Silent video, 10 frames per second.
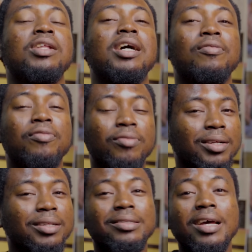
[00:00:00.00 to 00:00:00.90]
you only have
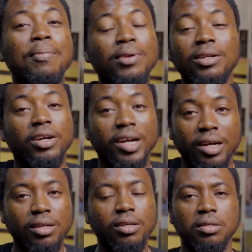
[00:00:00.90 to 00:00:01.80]
10 million
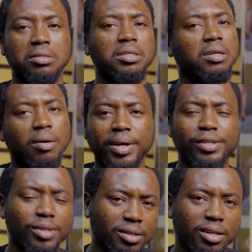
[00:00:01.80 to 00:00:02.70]
naira. So you can
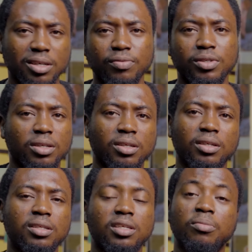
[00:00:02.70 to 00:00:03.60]
buy the 2007,
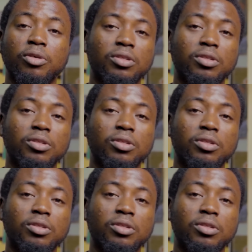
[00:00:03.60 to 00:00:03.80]
2008